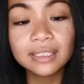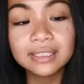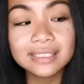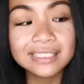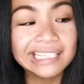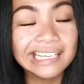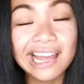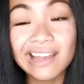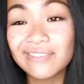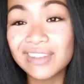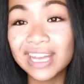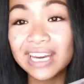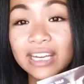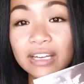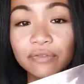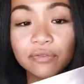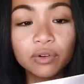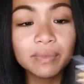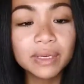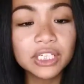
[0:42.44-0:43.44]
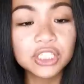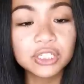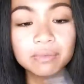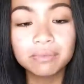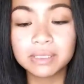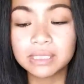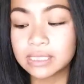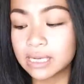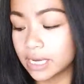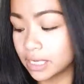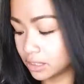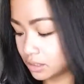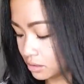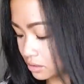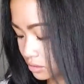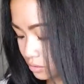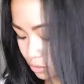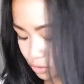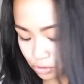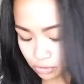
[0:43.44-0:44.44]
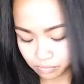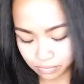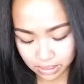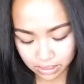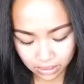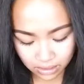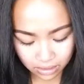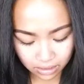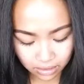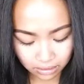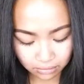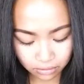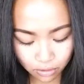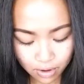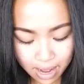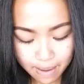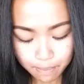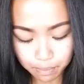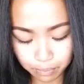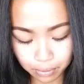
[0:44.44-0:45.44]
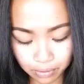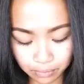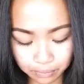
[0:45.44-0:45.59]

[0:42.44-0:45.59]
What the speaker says: that doesn't have any information besides social media crap.